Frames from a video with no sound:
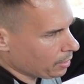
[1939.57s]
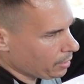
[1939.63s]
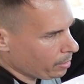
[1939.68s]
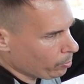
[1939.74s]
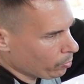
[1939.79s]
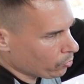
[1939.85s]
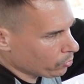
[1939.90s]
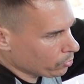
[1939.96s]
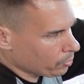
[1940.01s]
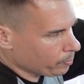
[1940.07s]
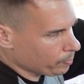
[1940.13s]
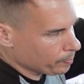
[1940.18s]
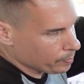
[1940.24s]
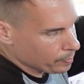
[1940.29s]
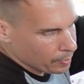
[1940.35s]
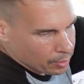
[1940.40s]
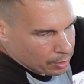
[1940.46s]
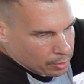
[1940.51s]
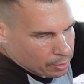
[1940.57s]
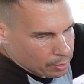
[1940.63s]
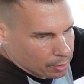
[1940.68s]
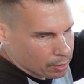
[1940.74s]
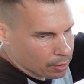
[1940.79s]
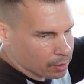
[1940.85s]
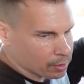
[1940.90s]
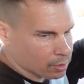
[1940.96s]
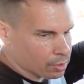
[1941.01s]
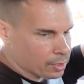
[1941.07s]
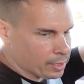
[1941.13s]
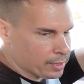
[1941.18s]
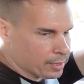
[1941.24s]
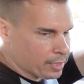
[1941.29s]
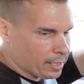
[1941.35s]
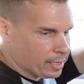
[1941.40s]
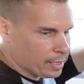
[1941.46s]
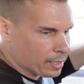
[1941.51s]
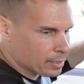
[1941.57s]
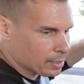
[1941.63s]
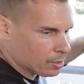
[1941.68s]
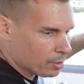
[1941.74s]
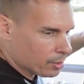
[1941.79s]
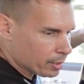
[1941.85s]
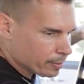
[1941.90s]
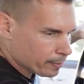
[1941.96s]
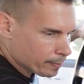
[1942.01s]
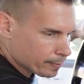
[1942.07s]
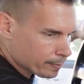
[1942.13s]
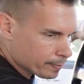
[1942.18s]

labeled, so let's get that started.